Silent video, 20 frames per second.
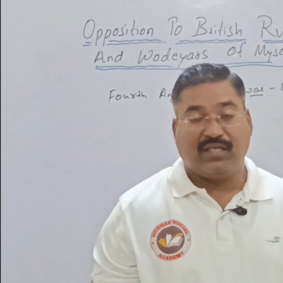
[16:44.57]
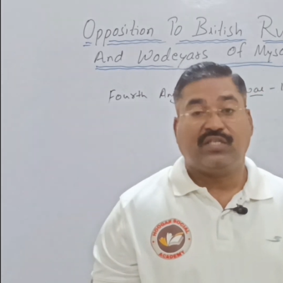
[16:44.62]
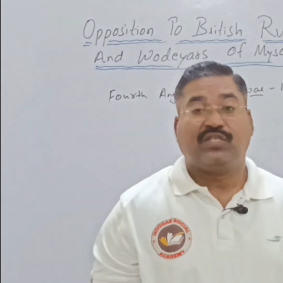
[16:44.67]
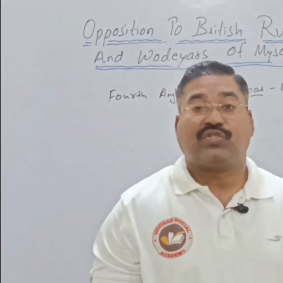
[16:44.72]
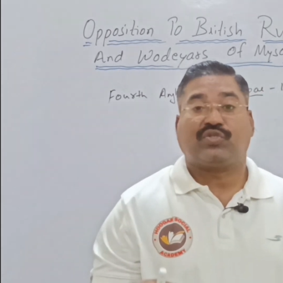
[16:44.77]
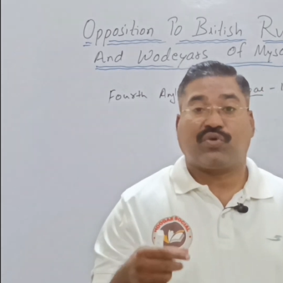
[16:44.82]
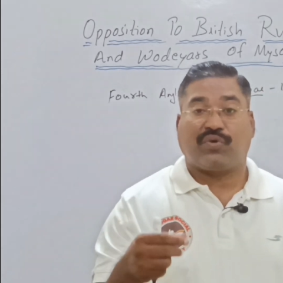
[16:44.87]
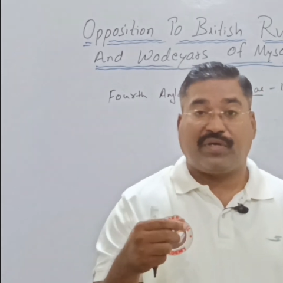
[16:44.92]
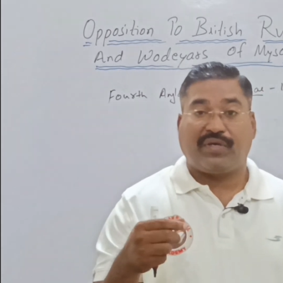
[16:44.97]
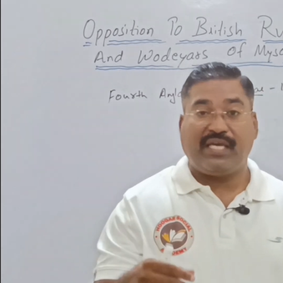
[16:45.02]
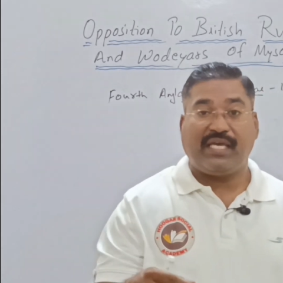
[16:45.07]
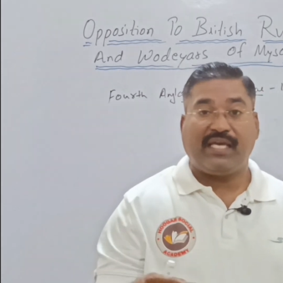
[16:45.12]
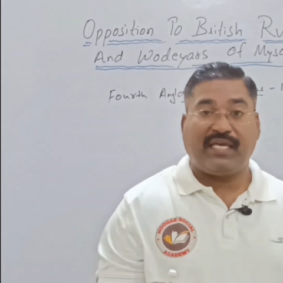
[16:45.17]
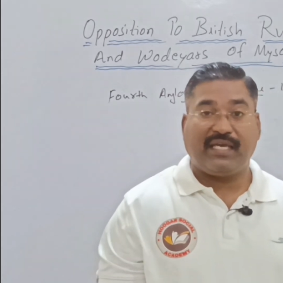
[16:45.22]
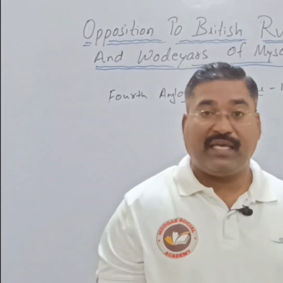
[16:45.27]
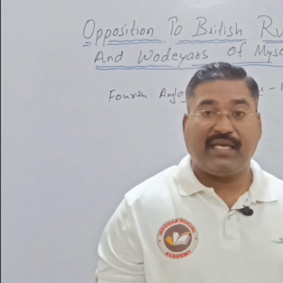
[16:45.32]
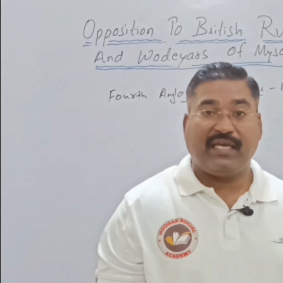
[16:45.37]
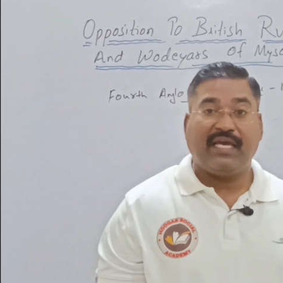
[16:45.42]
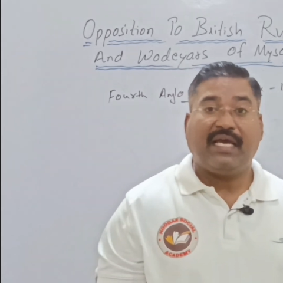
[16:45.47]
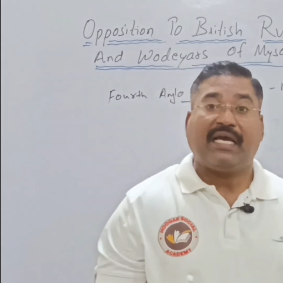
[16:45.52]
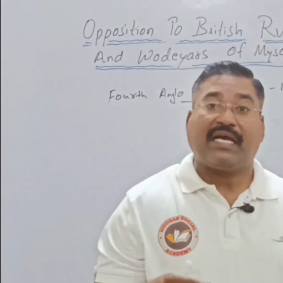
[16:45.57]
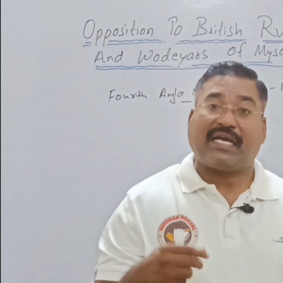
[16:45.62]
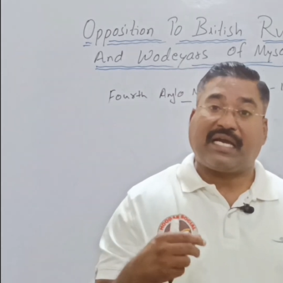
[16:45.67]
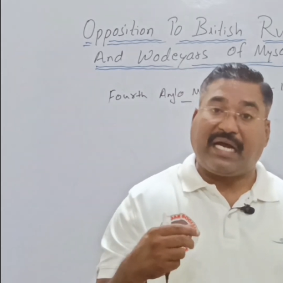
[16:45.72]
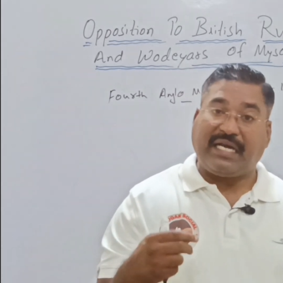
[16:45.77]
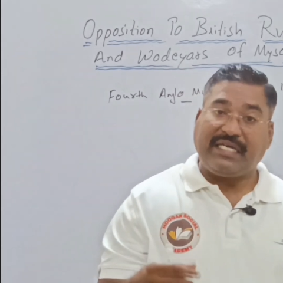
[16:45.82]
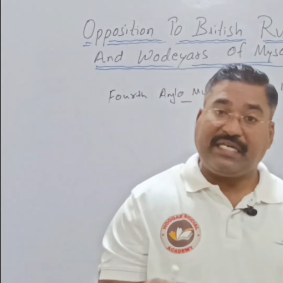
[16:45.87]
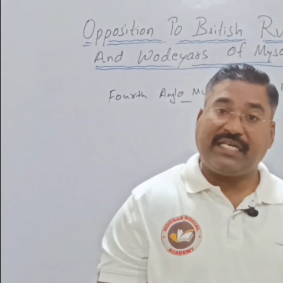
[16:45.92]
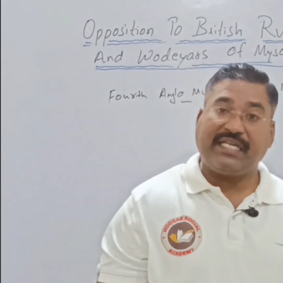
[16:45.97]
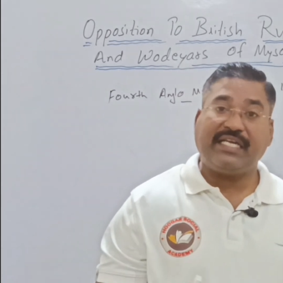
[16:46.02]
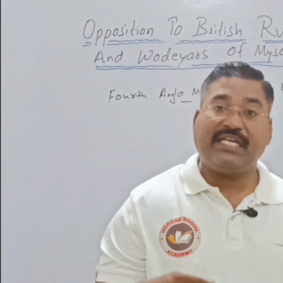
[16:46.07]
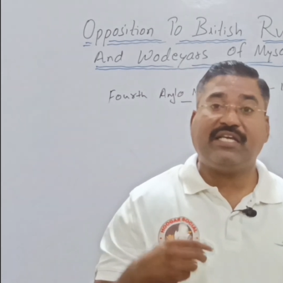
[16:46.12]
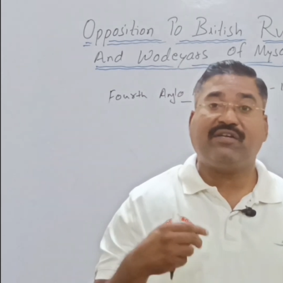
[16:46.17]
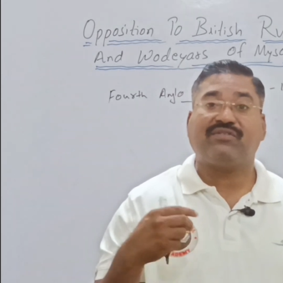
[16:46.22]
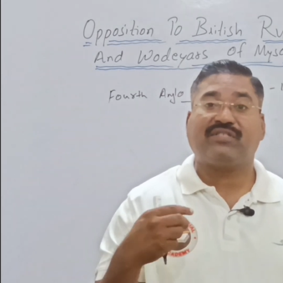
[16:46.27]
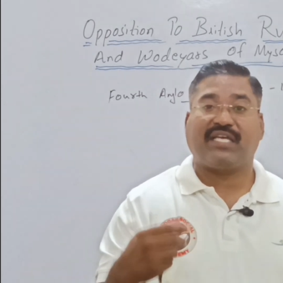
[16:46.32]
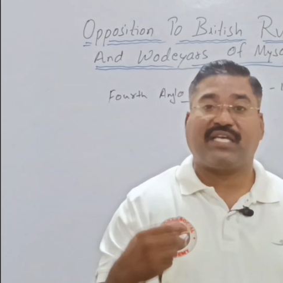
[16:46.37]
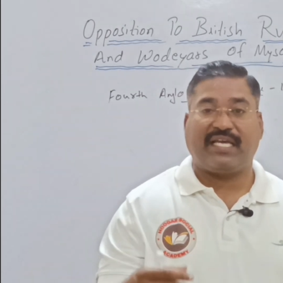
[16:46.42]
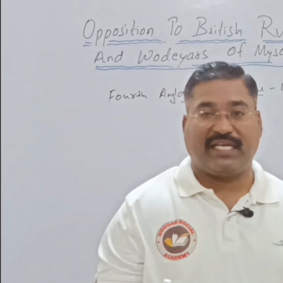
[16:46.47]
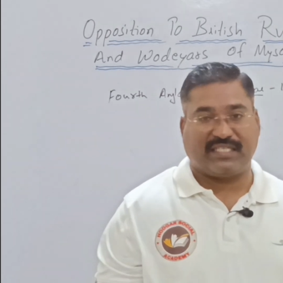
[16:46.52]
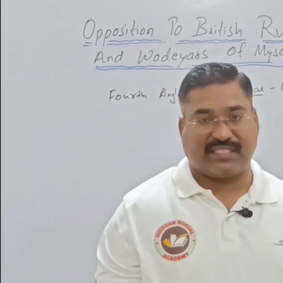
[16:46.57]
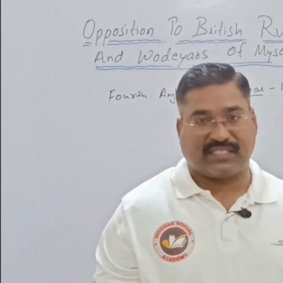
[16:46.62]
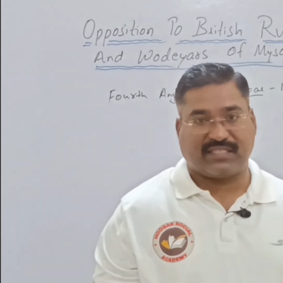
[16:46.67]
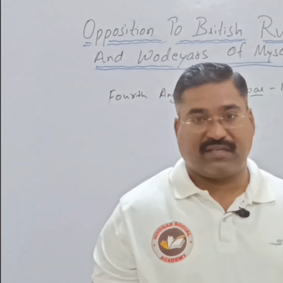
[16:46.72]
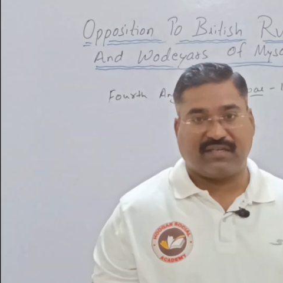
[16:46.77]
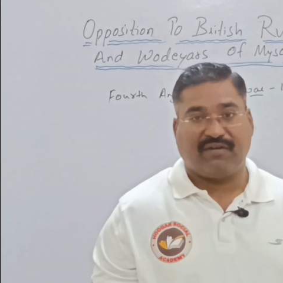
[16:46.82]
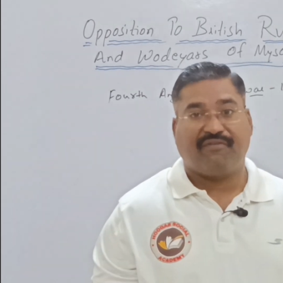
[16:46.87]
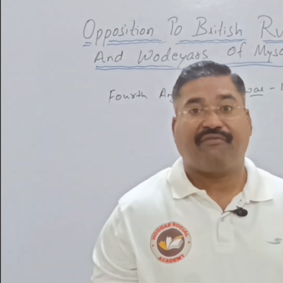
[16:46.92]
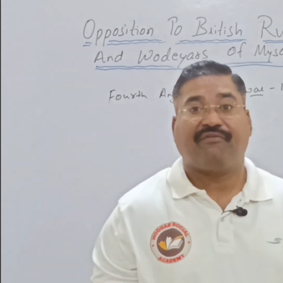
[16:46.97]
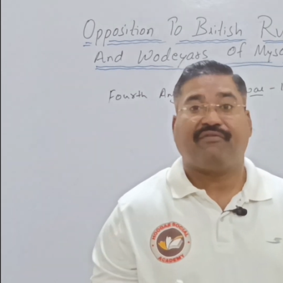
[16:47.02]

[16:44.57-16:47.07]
so he continues his